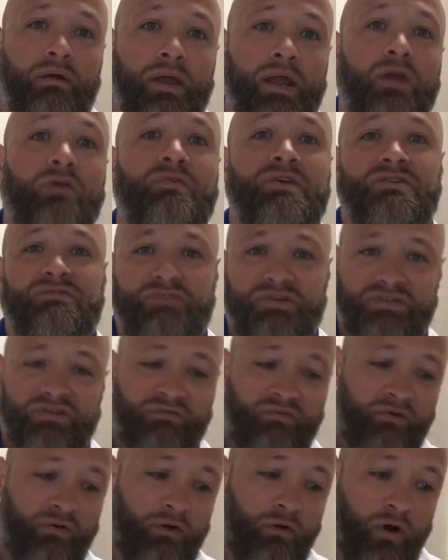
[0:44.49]
increase
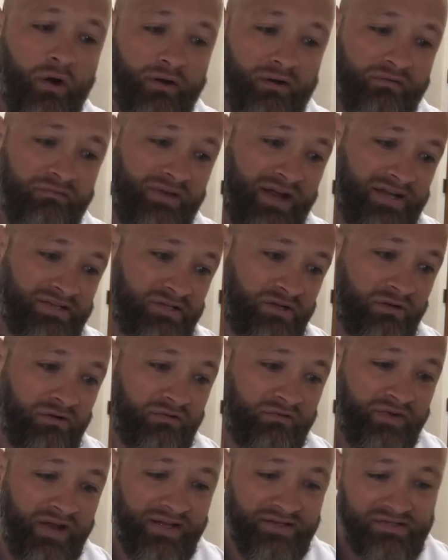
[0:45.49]
risk for
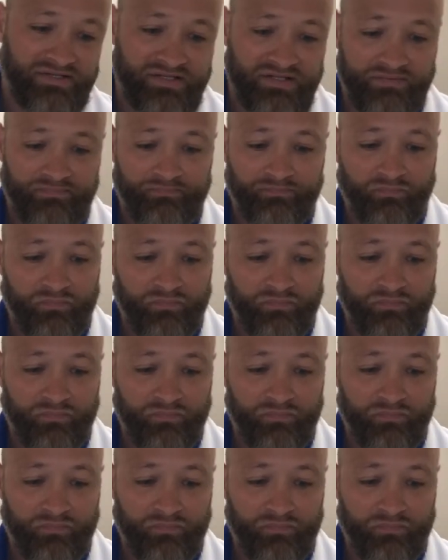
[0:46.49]
cardiovascular events.